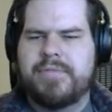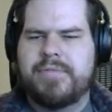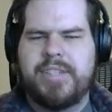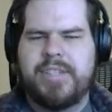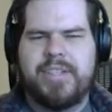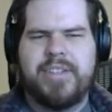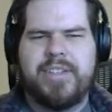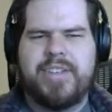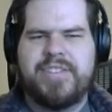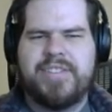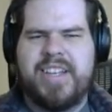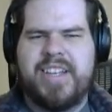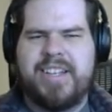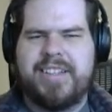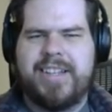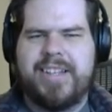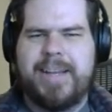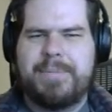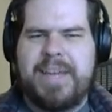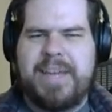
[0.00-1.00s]
Oh, there's that
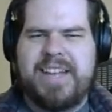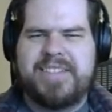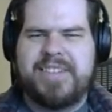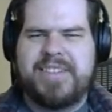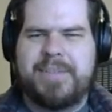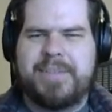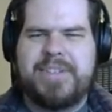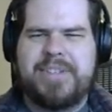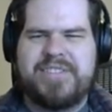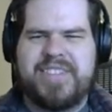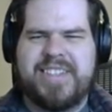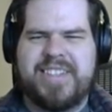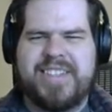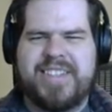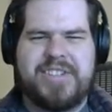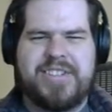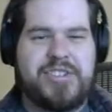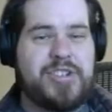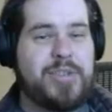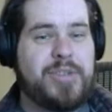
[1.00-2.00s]
climactic music
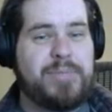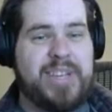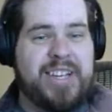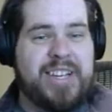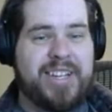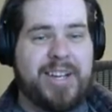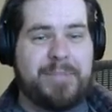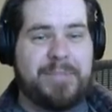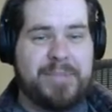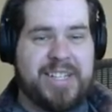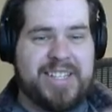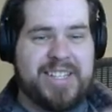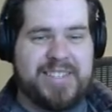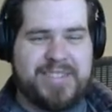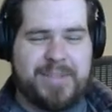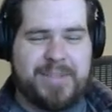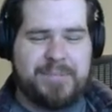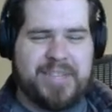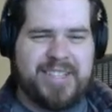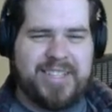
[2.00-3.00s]
that should be accompanying
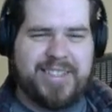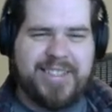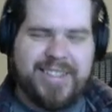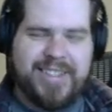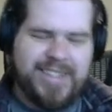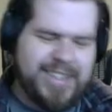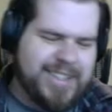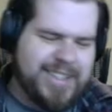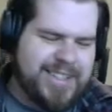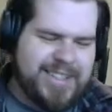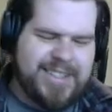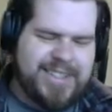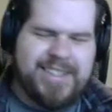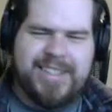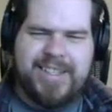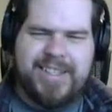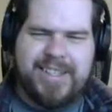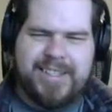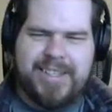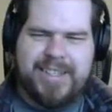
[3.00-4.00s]
something
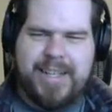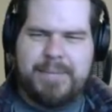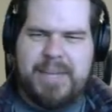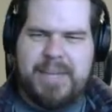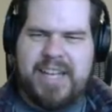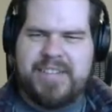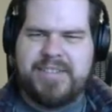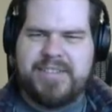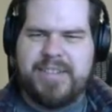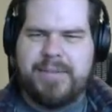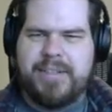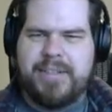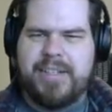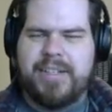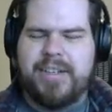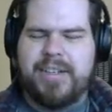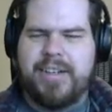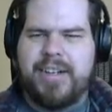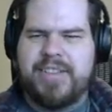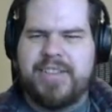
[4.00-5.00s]
climactic and
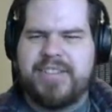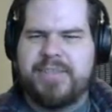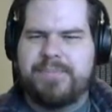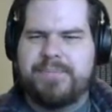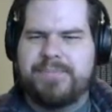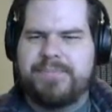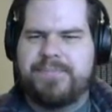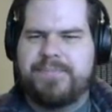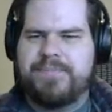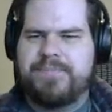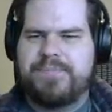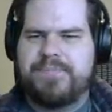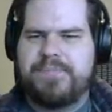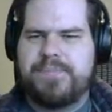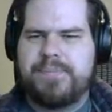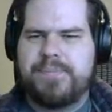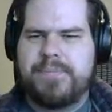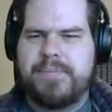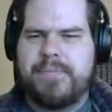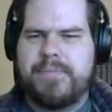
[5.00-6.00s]
awesome.
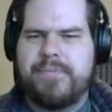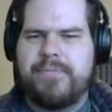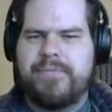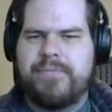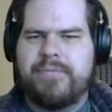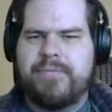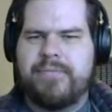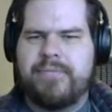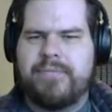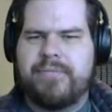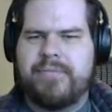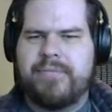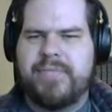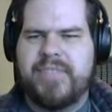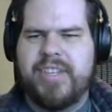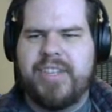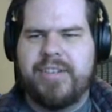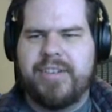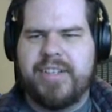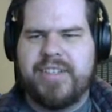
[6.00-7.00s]

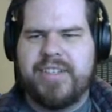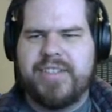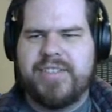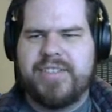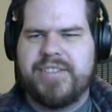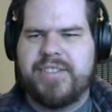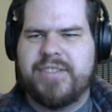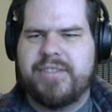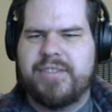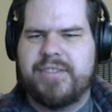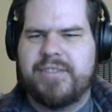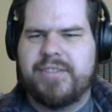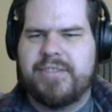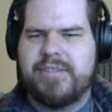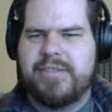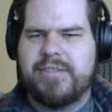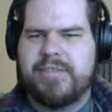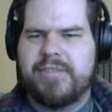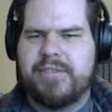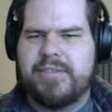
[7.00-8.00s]
There it is.
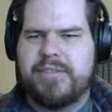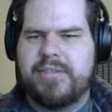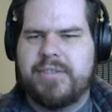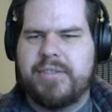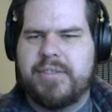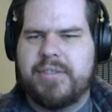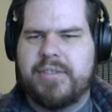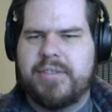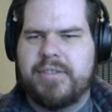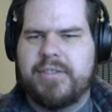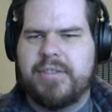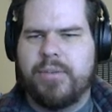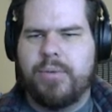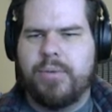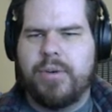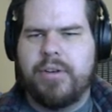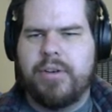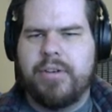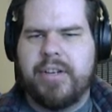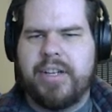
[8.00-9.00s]
The
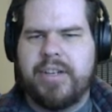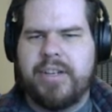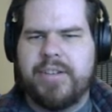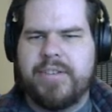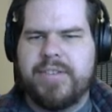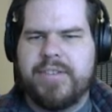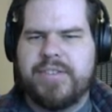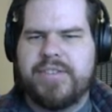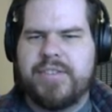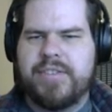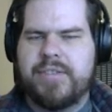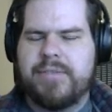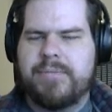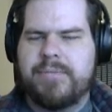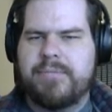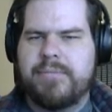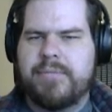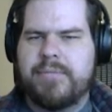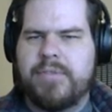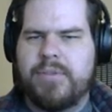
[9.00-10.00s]
warriors.
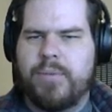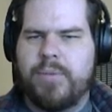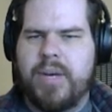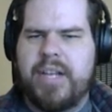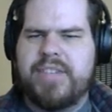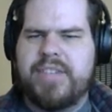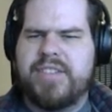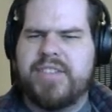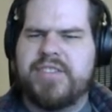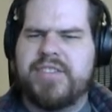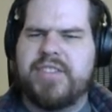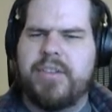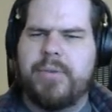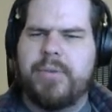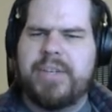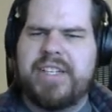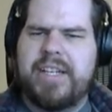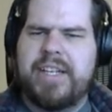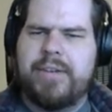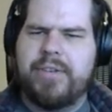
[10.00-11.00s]
Why is it
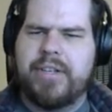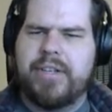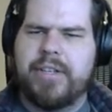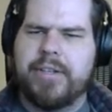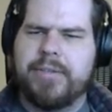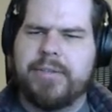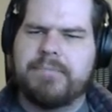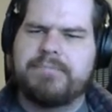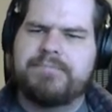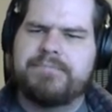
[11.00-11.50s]
slowing down here?